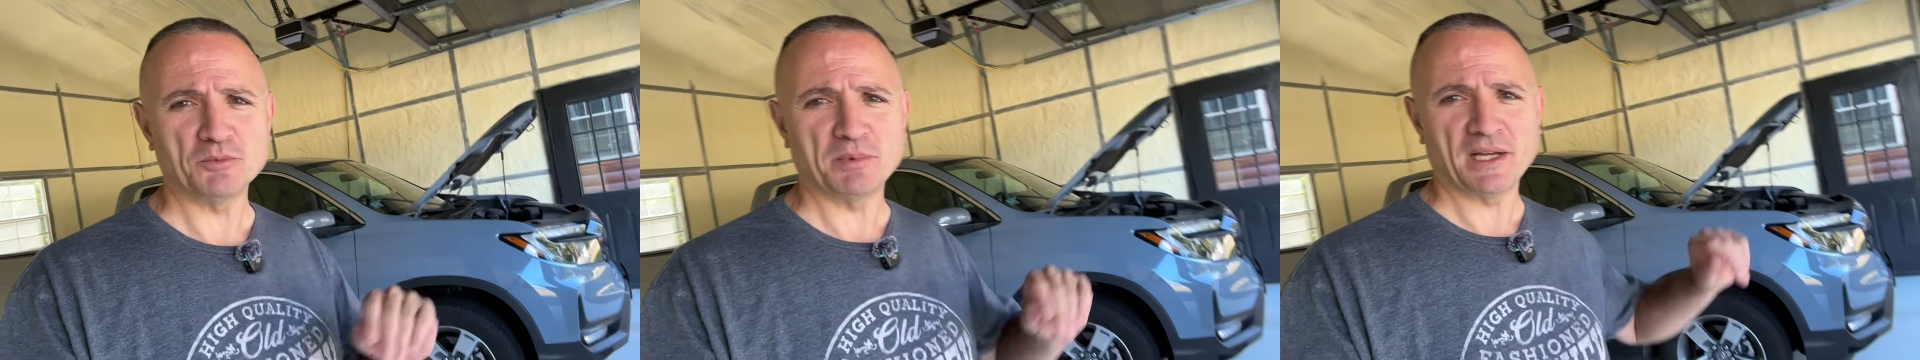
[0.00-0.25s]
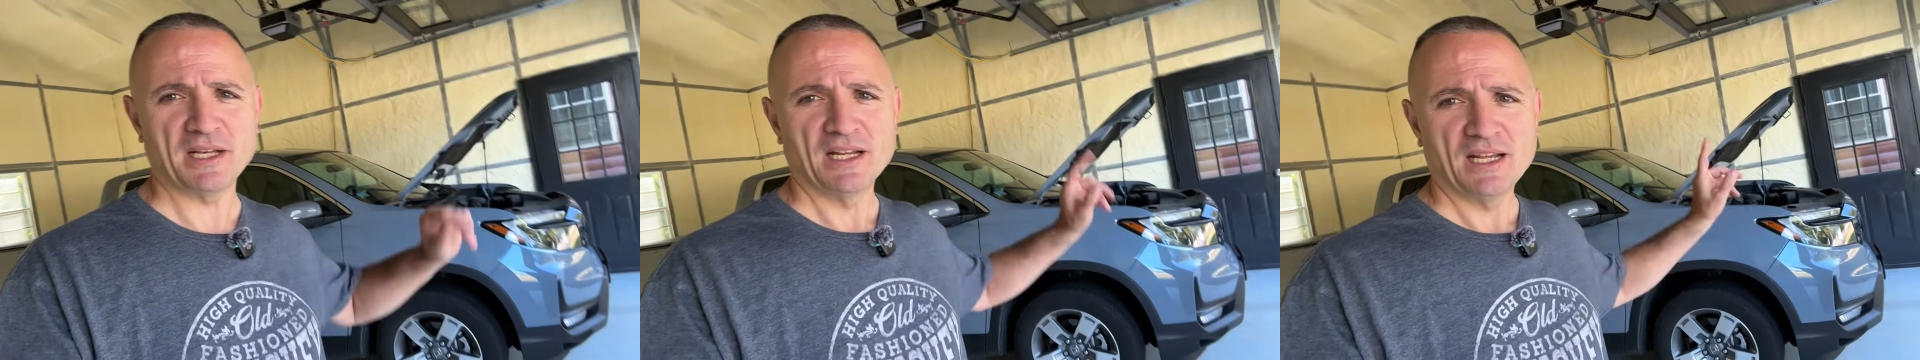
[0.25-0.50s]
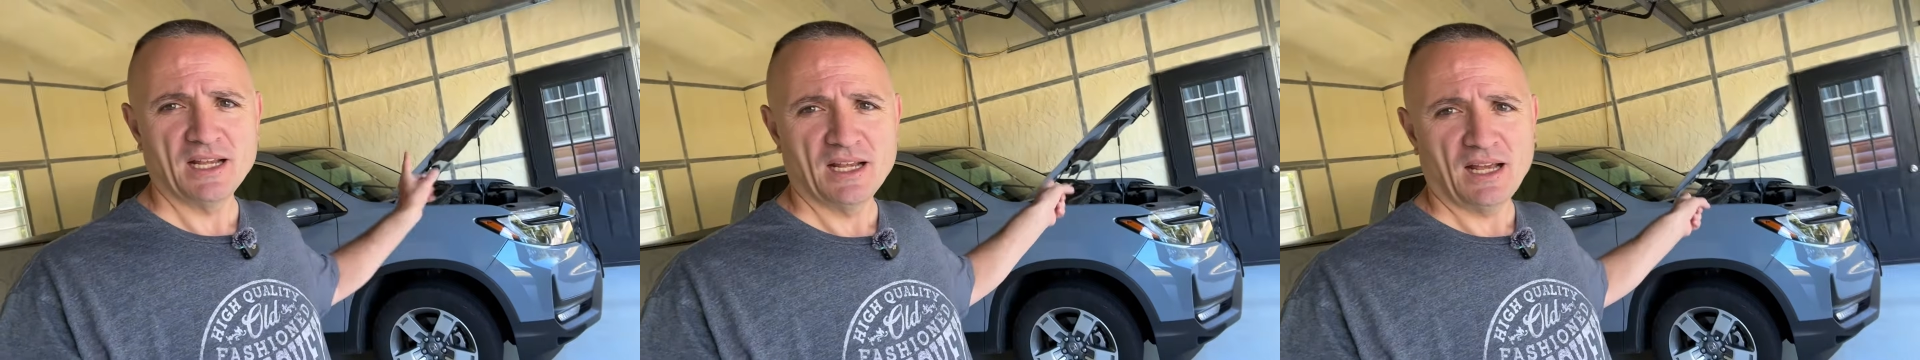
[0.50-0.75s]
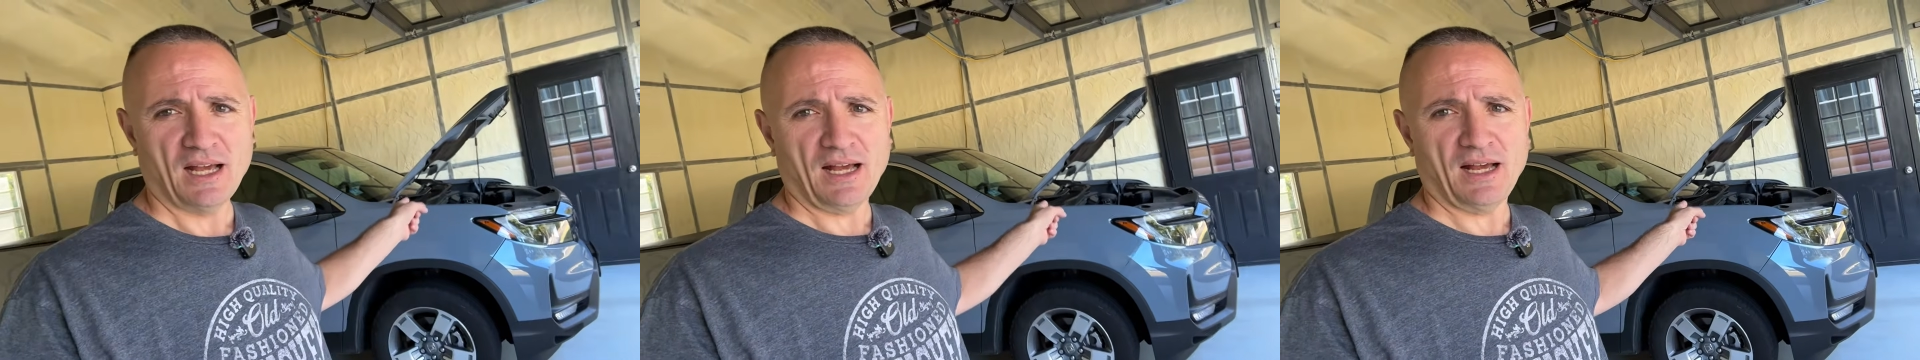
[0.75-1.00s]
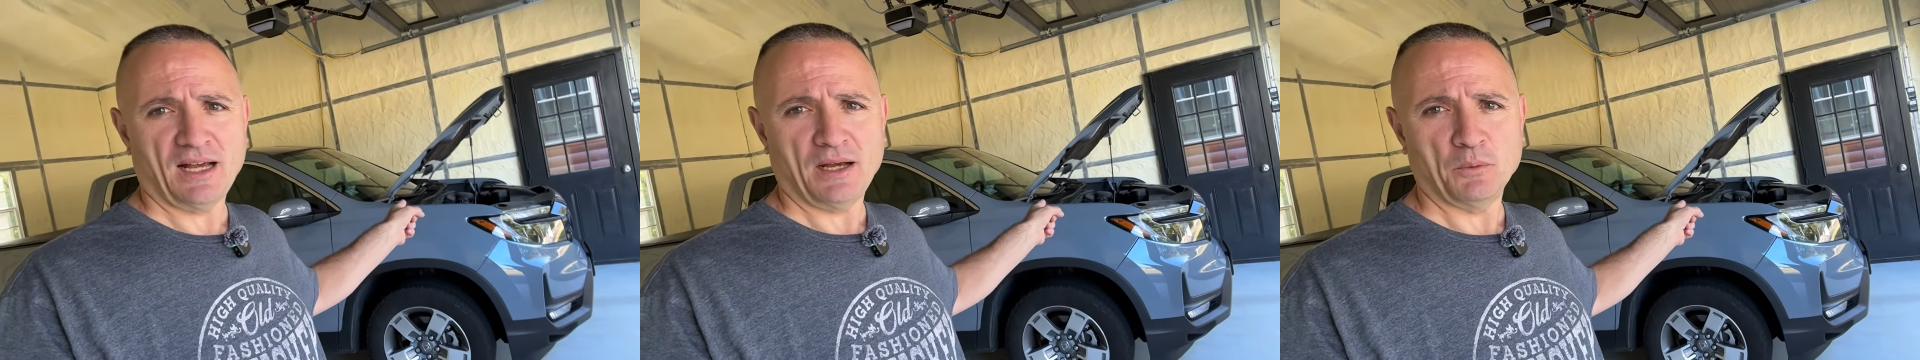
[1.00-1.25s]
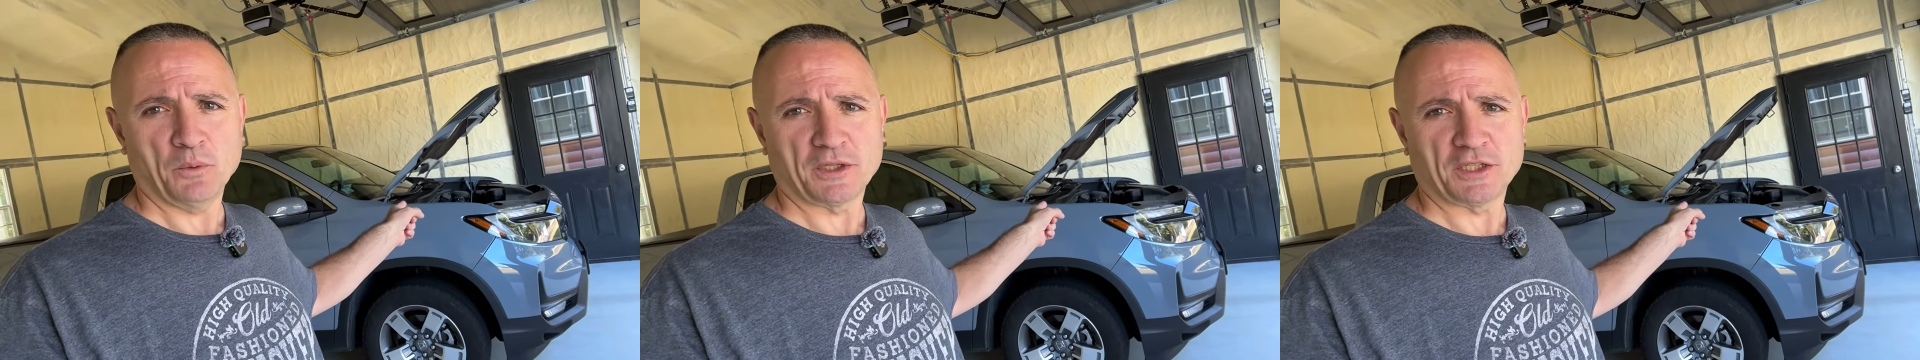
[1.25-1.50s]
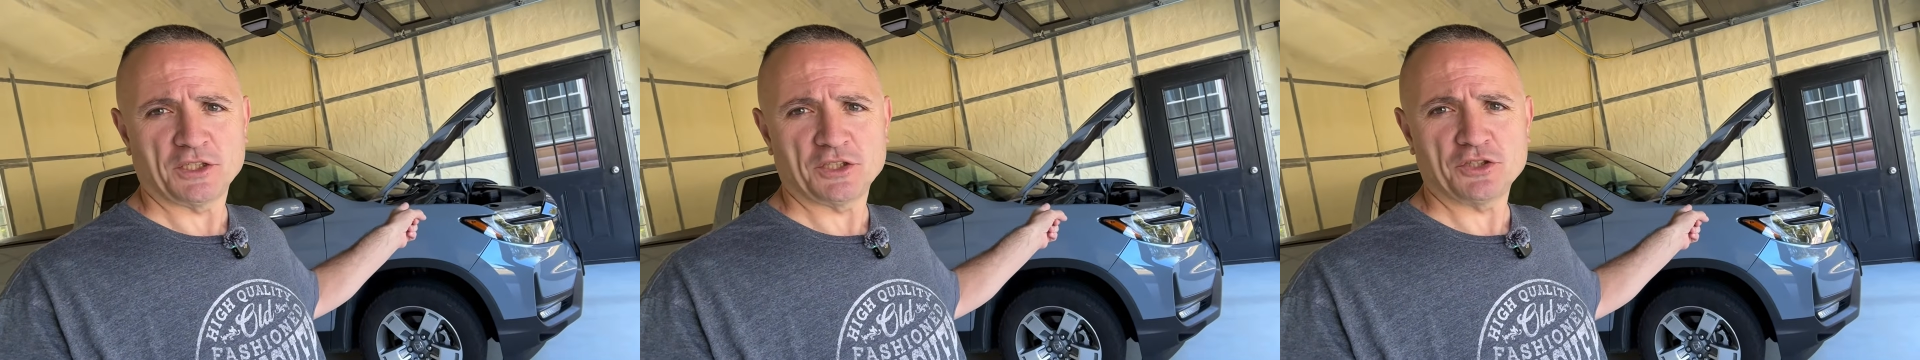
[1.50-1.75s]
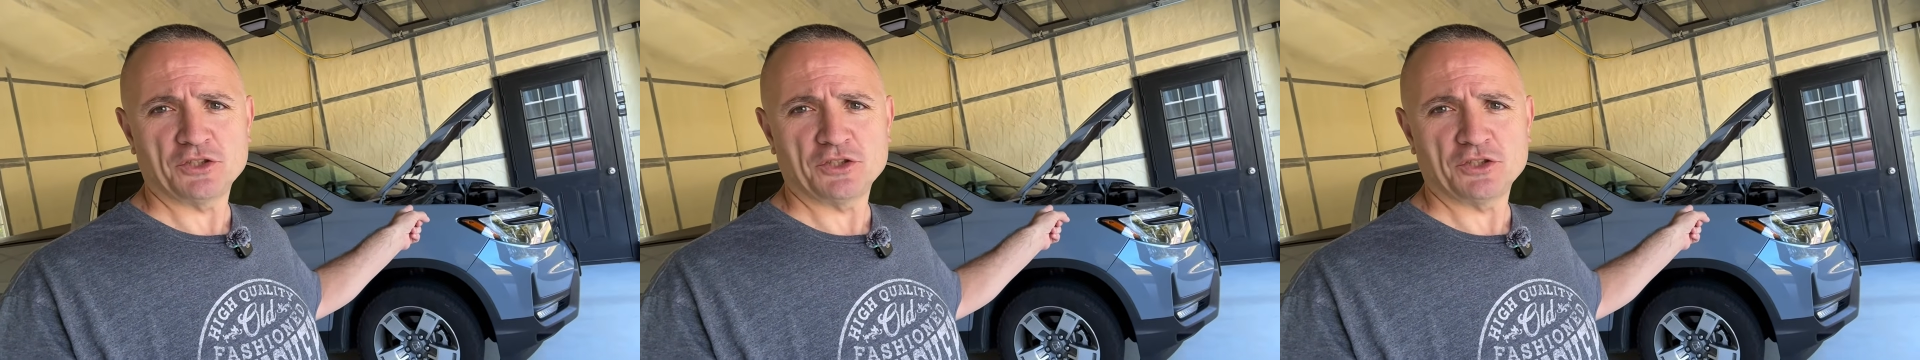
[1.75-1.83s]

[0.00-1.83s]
but we're going to